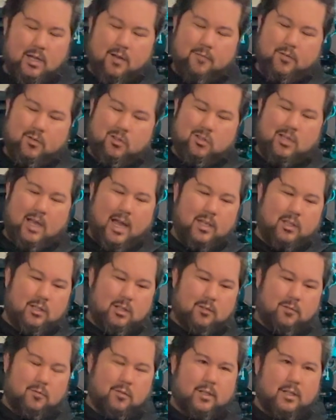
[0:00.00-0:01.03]
off your size
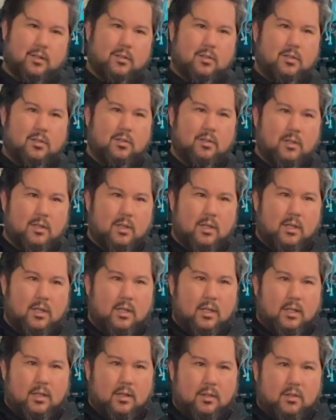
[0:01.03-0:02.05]
difference,
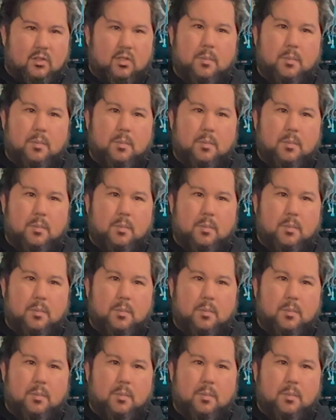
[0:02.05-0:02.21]
the